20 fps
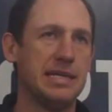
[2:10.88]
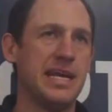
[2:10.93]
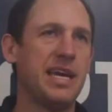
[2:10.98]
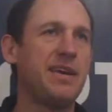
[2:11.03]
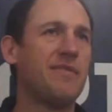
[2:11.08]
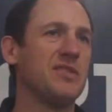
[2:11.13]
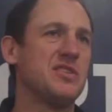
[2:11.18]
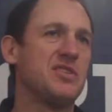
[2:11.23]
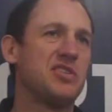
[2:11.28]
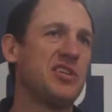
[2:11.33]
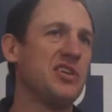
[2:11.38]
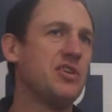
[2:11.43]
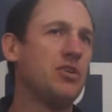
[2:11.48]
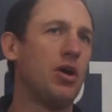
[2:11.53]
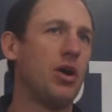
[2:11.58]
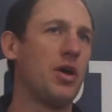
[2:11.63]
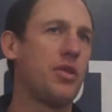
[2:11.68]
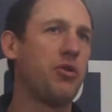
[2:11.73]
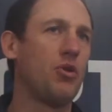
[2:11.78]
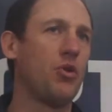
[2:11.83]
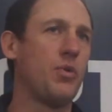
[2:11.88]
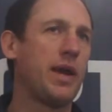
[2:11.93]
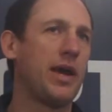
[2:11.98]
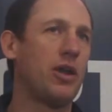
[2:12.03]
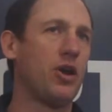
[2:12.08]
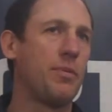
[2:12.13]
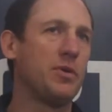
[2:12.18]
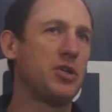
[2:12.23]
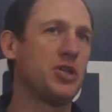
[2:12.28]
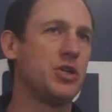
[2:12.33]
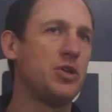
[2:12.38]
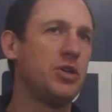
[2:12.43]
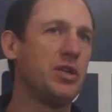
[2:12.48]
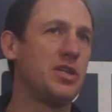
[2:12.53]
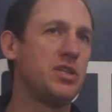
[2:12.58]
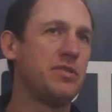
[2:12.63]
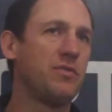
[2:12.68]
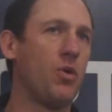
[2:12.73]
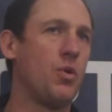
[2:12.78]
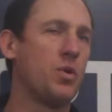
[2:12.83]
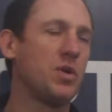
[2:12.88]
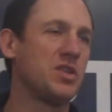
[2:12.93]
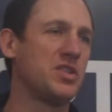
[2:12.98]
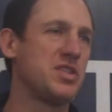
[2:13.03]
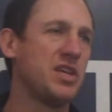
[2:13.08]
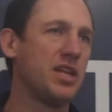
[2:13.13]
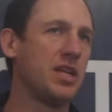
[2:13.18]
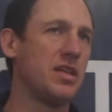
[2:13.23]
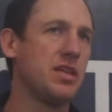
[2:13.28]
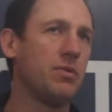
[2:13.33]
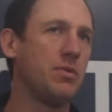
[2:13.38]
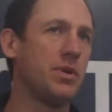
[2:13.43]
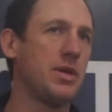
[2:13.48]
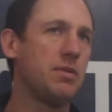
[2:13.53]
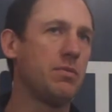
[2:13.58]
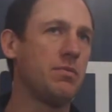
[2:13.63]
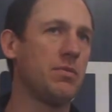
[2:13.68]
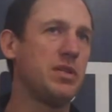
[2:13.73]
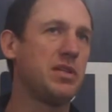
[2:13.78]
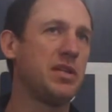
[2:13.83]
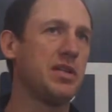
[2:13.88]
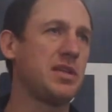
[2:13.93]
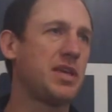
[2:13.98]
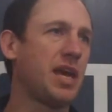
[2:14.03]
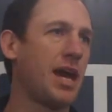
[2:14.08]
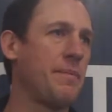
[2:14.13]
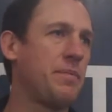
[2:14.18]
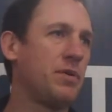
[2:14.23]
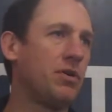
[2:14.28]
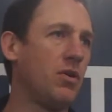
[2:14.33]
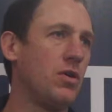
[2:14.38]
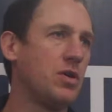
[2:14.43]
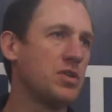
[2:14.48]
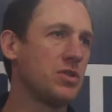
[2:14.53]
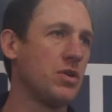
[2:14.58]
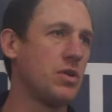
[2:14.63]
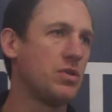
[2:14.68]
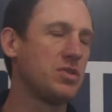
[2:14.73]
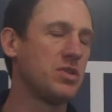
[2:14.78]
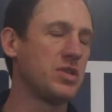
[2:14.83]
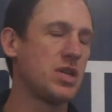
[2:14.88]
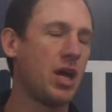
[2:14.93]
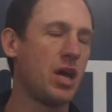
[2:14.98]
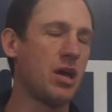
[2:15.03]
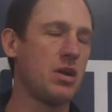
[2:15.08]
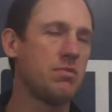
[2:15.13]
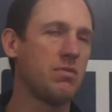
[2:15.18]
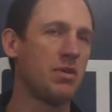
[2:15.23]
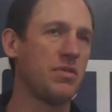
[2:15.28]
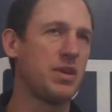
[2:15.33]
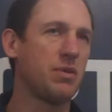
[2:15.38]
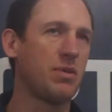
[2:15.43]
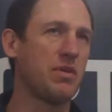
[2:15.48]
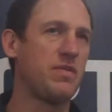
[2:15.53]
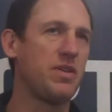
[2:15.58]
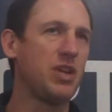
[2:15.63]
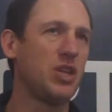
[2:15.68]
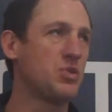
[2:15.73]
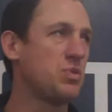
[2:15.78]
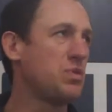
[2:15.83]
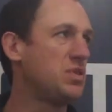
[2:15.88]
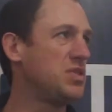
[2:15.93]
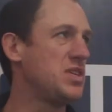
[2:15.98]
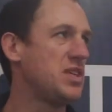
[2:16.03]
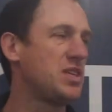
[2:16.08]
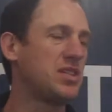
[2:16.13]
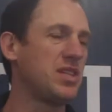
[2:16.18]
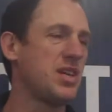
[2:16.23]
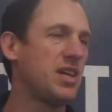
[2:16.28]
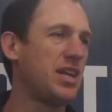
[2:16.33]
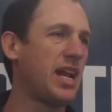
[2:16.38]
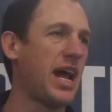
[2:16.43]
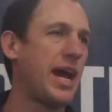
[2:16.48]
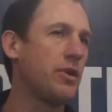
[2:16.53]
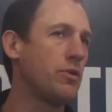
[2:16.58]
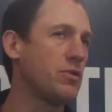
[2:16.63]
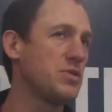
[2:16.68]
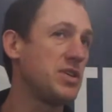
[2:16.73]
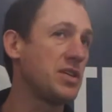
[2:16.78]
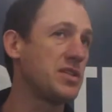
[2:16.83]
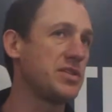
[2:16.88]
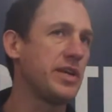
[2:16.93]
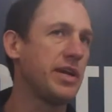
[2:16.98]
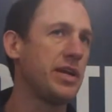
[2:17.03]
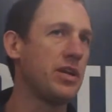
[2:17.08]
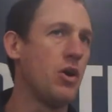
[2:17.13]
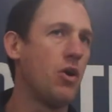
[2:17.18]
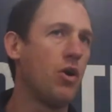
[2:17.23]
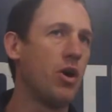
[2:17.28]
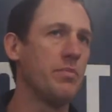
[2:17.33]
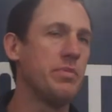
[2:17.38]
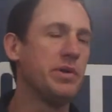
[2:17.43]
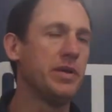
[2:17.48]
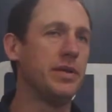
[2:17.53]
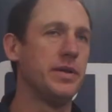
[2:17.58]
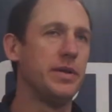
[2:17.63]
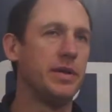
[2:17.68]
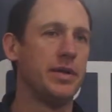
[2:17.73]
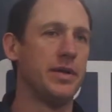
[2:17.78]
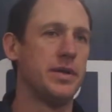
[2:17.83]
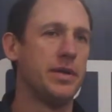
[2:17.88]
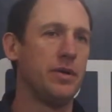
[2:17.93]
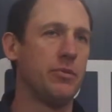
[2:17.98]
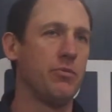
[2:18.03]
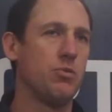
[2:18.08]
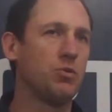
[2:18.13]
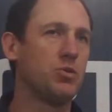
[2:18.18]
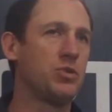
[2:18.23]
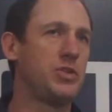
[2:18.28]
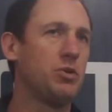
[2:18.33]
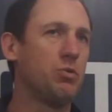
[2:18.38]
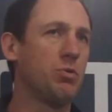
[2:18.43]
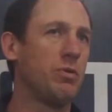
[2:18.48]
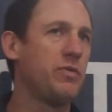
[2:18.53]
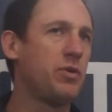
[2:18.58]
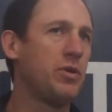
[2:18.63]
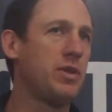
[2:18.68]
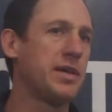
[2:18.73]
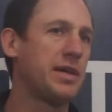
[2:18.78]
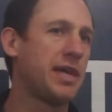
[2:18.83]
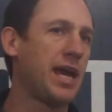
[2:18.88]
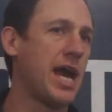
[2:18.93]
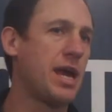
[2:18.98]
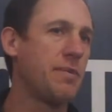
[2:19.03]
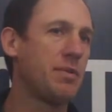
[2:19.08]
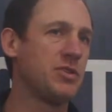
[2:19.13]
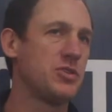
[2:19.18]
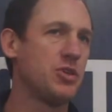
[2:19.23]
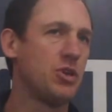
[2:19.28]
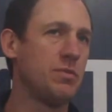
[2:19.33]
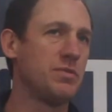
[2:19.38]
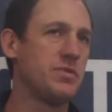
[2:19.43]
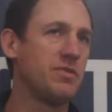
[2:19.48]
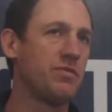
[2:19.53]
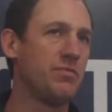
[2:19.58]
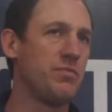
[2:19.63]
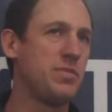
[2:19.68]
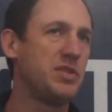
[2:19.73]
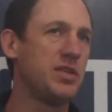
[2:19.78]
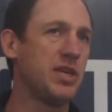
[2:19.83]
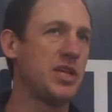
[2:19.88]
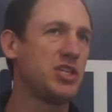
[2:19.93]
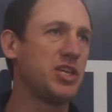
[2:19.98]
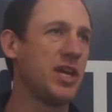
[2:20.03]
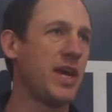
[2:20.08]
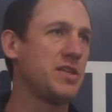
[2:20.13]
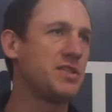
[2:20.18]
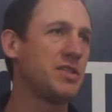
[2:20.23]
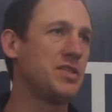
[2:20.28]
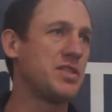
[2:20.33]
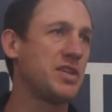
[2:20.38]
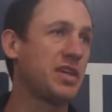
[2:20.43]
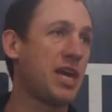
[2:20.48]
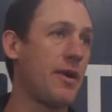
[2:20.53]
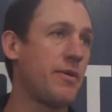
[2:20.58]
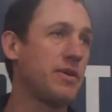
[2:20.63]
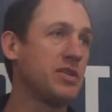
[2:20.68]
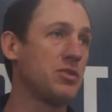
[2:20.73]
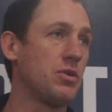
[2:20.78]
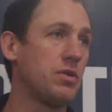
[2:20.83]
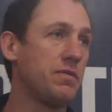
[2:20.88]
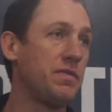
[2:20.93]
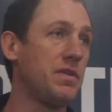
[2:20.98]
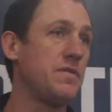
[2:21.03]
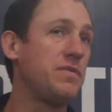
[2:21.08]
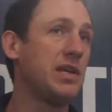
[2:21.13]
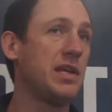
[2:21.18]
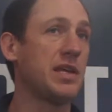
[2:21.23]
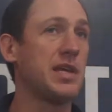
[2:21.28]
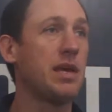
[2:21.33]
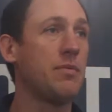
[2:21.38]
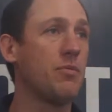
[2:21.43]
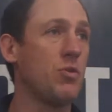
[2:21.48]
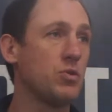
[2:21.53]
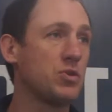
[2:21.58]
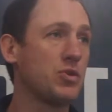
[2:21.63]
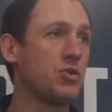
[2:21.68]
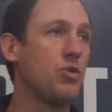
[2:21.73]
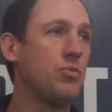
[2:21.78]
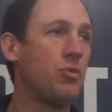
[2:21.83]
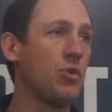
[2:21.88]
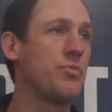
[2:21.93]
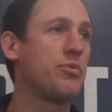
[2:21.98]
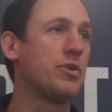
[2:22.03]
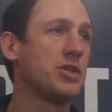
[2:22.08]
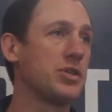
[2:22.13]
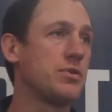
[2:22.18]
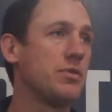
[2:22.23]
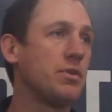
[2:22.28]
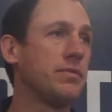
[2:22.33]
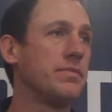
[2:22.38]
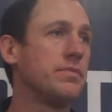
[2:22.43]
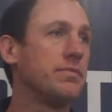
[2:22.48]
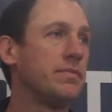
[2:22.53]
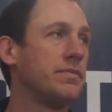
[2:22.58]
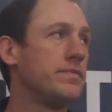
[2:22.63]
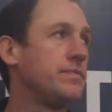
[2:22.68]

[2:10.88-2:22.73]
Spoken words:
even still, I thought we had opportunities forward to centre that we didn't capitalise on, so I think we finished with 16-8 or 16-9, but we'll still review the game in terms of missing chances to go inside 50 and get more scoreboard pressure on.